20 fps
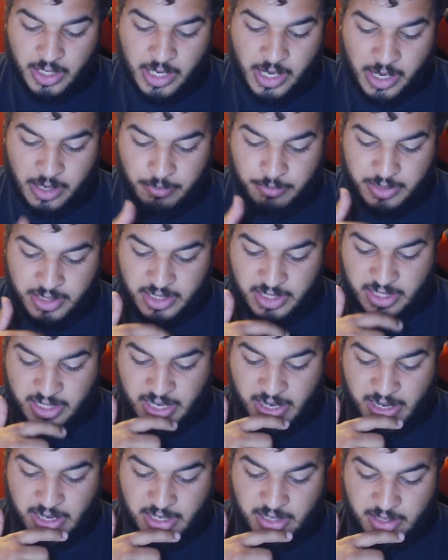can be
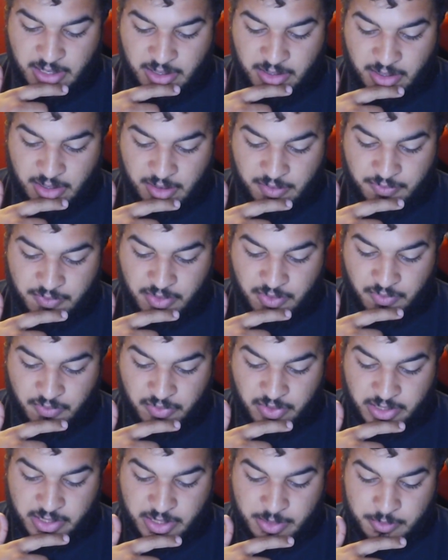negated if the
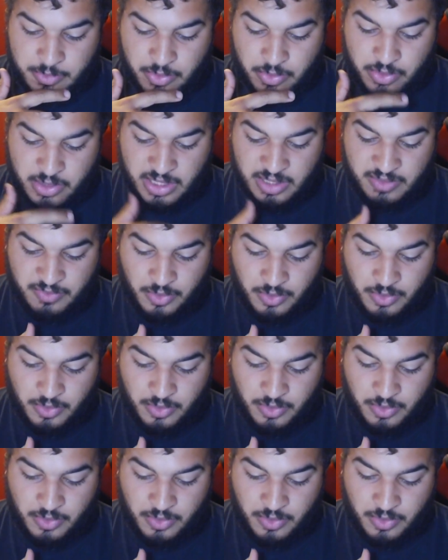victims receive